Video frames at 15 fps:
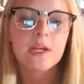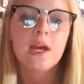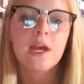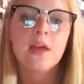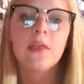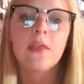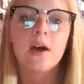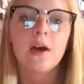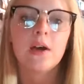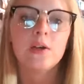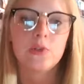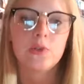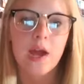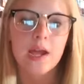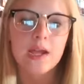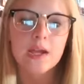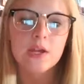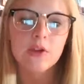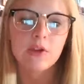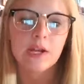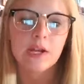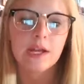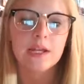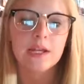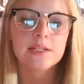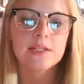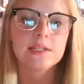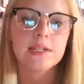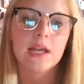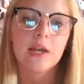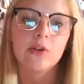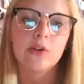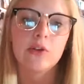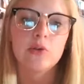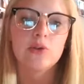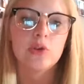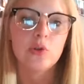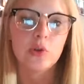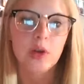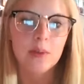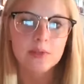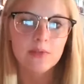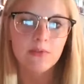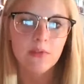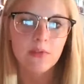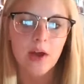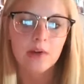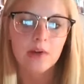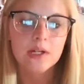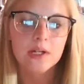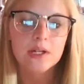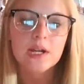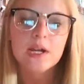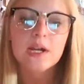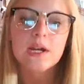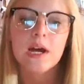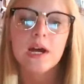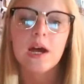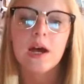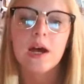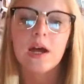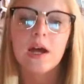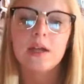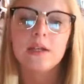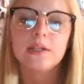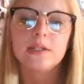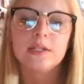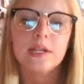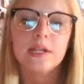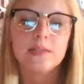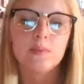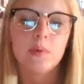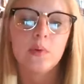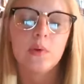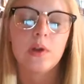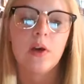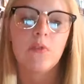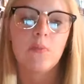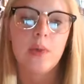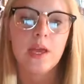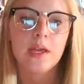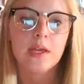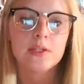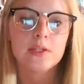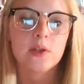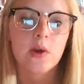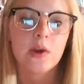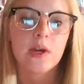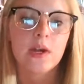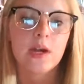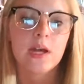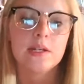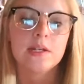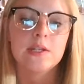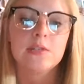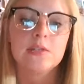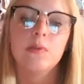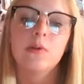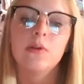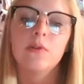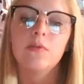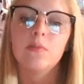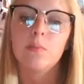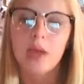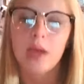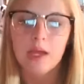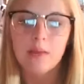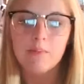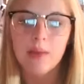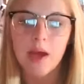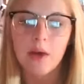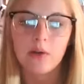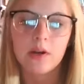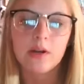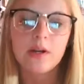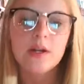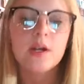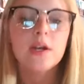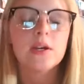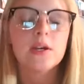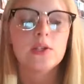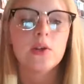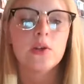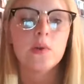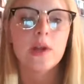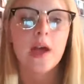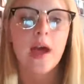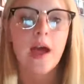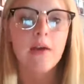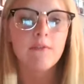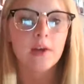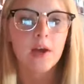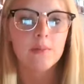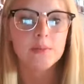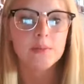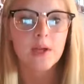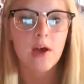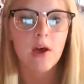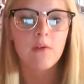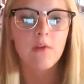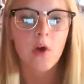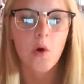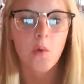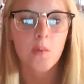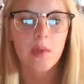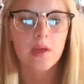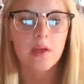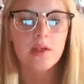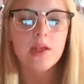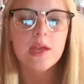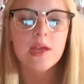The dry ingredients include 2 cups of flour, a teaspoon of baking soda, a teaspoon of baking powder, 2.5 cups of oatmeal,